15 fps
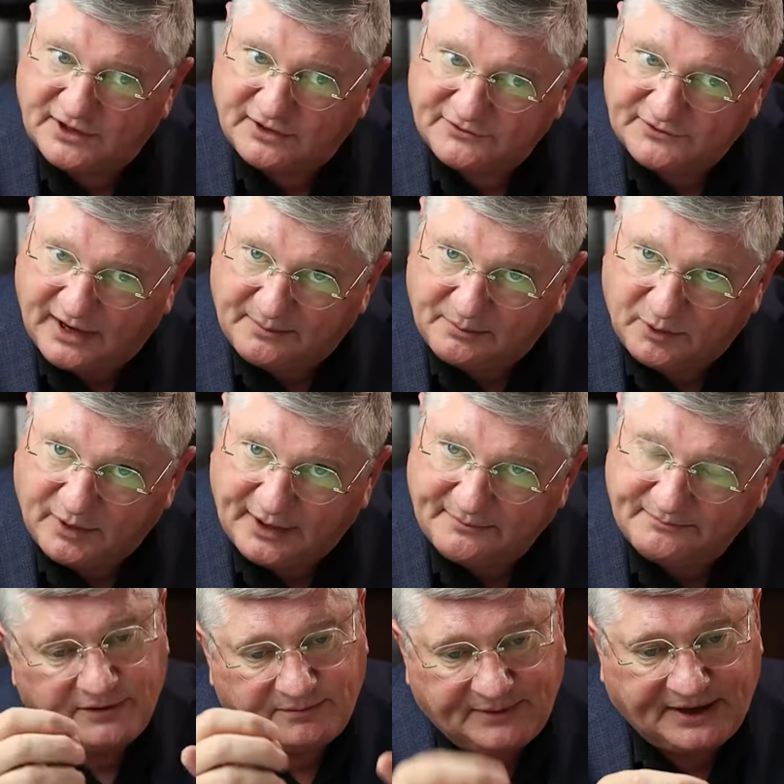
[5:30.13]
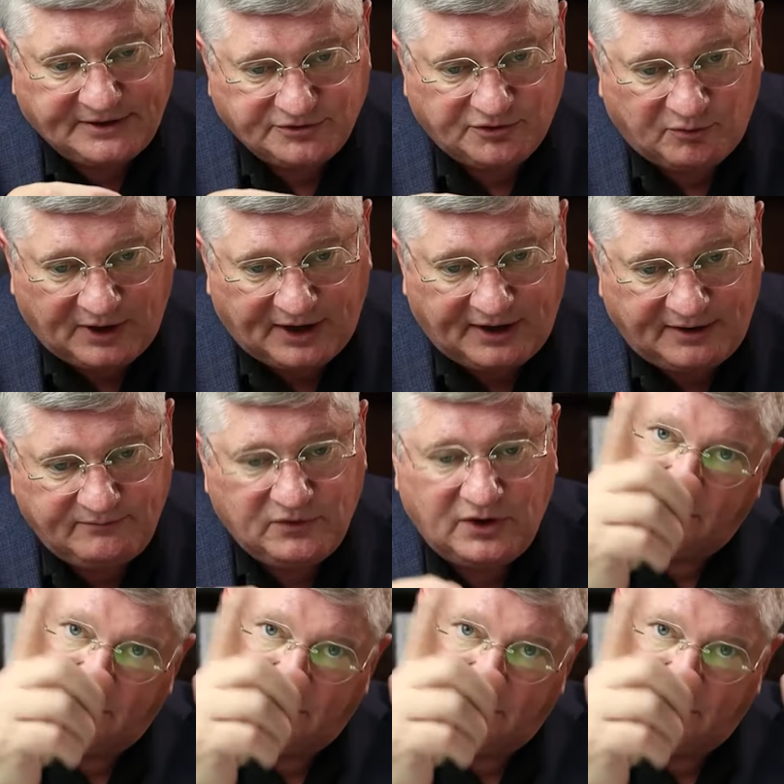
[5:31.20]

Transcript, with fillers: cells operate, the major way